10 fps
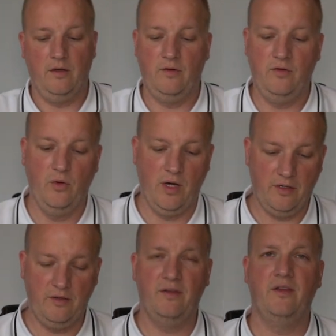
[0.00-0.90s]

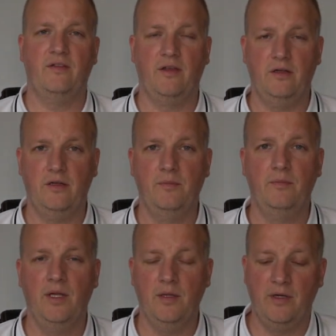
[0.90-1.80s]
200 to 600
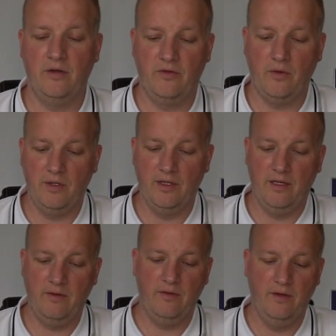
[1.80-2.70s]
millimeter Sony
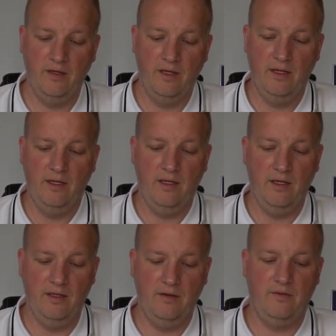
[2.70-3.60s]
lens,
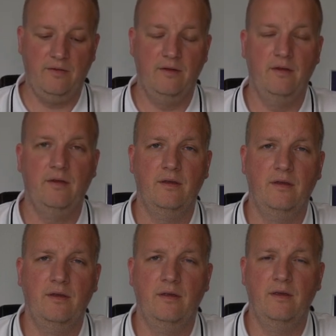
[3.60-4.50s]
is
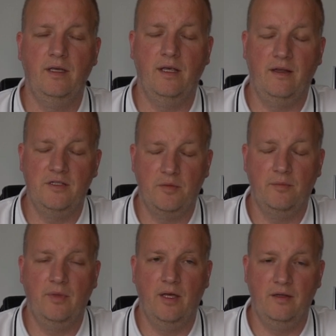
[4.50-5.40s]
a
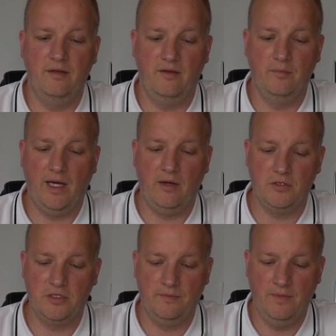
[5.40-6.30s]
decent
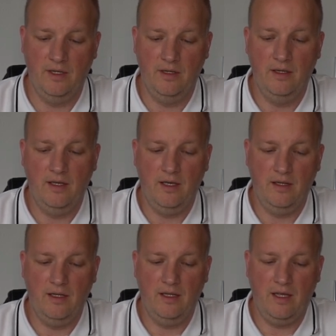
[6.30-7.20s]
pouch.
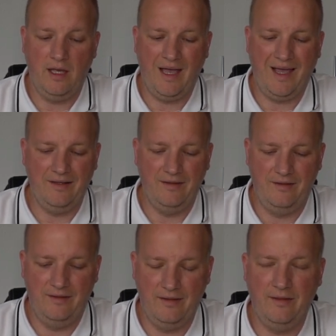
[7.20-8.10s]
I
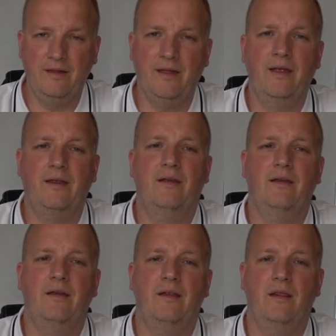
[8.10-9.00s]
didn't like
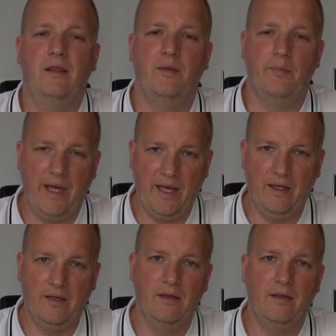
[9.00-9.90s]
the
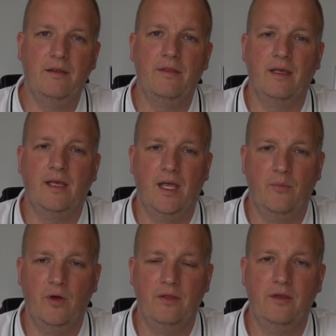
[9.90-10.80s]
bag that
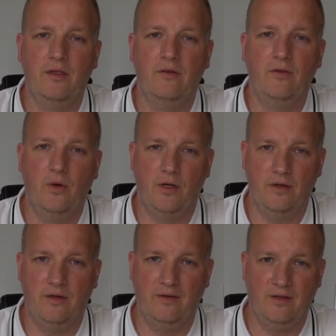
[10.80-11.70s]
came with the
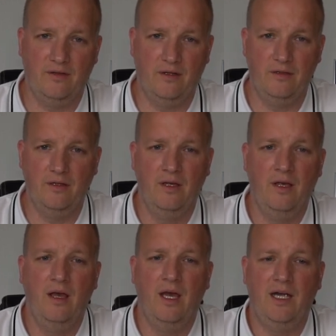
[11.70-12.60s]
200 to 600.
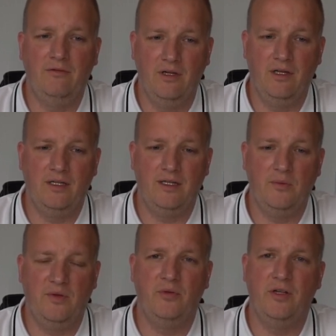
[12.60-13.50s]
I really thought that
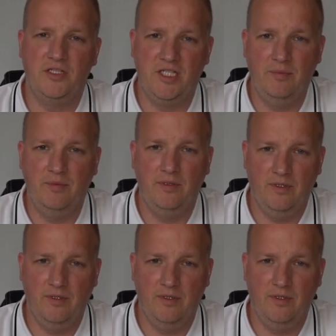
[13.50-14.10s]
was pretty cheap.